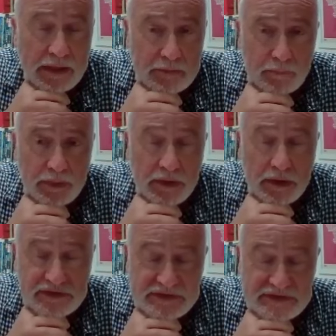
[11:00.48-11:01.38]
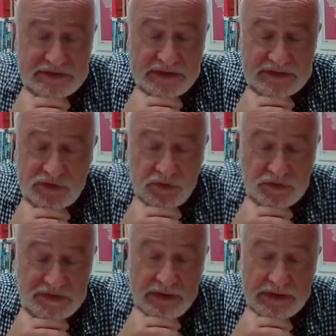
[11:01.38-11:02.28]
that because, as, as John
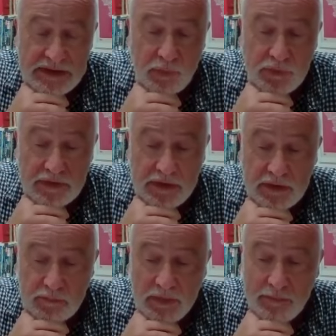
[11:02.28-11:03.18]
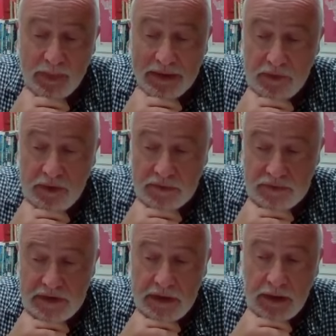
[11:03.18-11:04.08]
has rightly pointed out, my
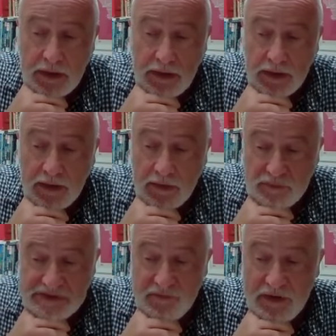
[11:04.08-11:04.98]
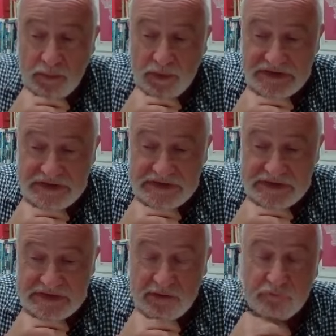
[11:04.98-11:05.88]
background uh, was very much as
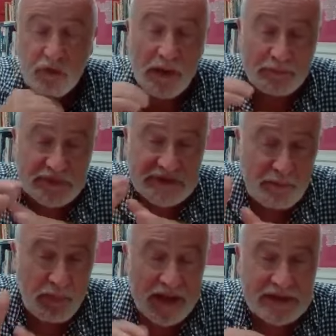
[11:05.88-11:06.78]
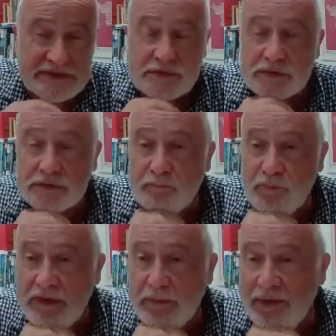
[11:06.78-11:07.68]
the son of a Baptist pastor.
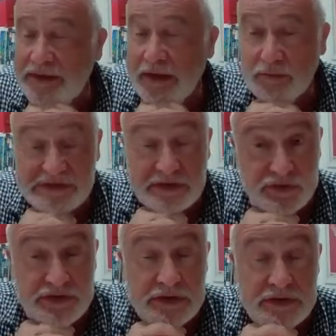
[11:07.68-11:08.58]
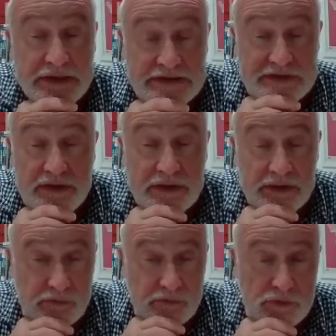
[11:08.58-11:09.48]
My dad was interested in
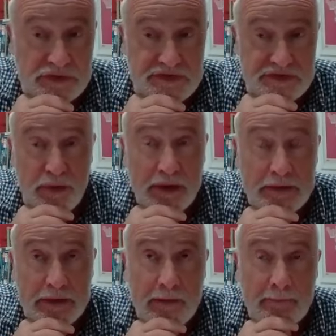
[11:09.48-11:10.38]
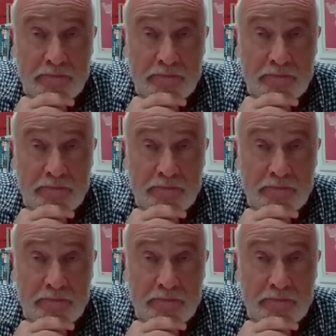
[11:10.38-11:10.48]
history, of course, but